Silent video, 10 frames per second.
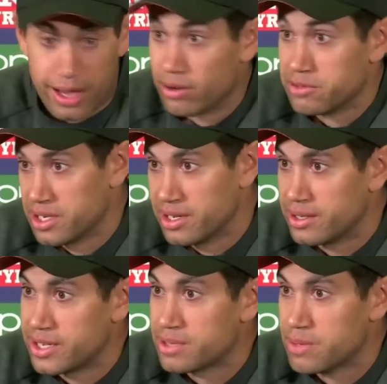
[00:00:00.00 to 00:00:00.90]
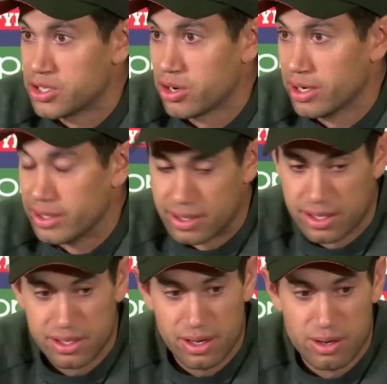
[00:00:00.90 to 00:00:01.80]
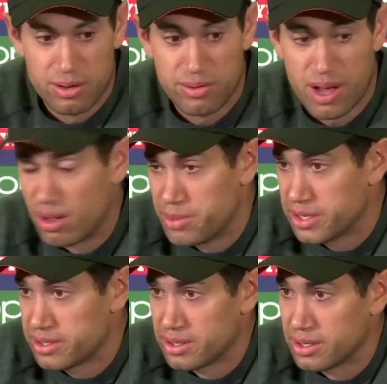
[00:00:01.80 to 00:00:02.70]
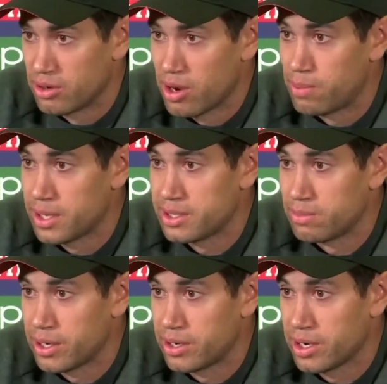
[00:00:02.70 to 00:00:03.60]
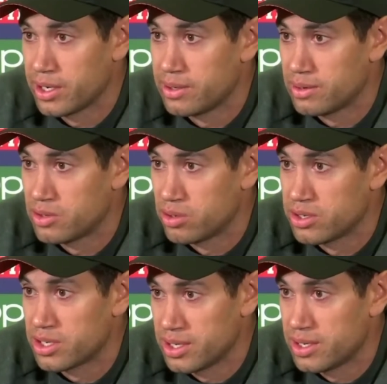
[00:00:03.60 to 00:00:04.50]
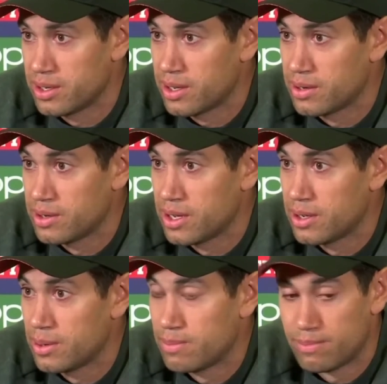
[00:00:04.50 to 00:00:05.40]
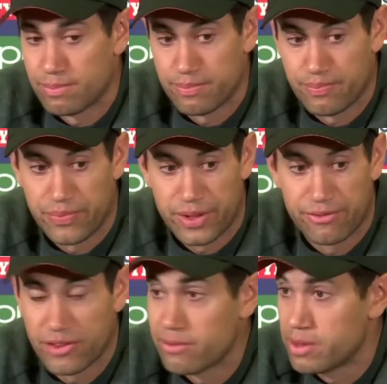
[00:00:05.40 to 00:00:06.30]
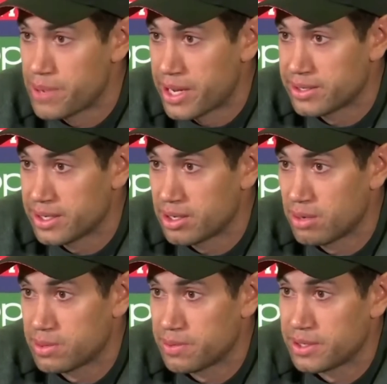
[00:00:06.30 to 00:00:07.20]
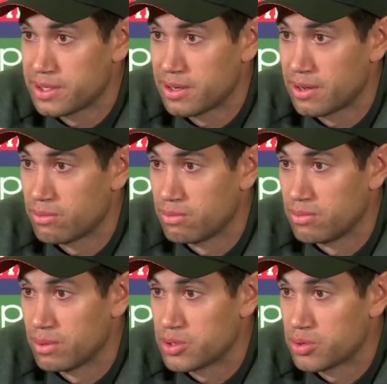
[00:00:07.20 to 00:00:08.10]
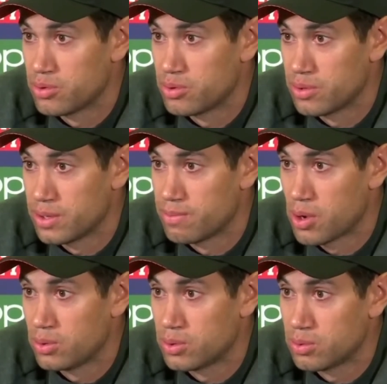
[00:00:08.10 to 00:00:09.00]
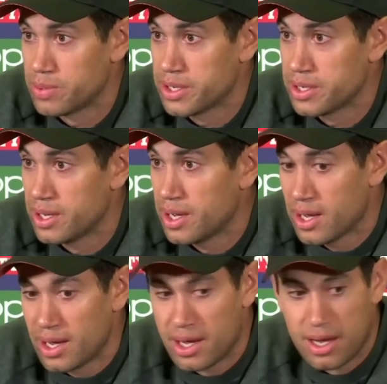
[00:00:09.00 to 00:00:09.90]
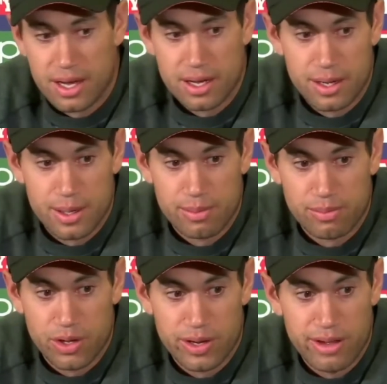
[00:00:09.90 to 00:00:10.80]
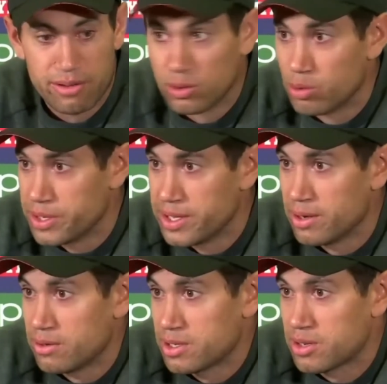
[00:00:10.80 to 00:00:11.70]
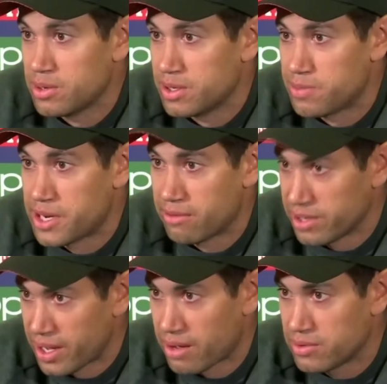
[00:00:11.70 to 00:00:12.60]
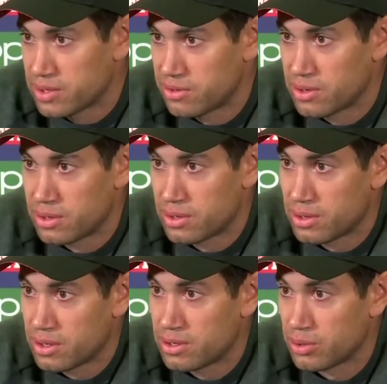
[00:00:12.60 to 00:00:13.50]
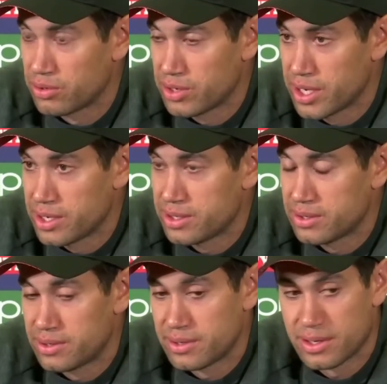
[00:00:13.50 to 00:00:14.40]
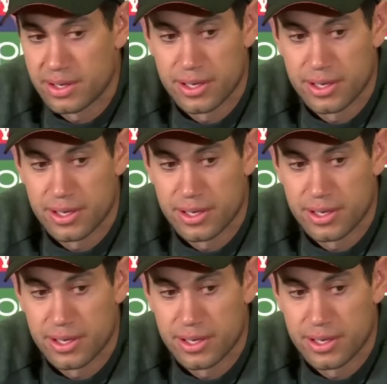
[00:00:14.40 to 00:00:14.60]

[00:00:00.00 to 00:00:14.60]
obviously Test match cricket. So it's a great place to play cricket. Traditionally, can favour the batters at times, but I'm sure the bowlers will be going to have a little bit there. It's been up in the covers for 2 or 3 days, and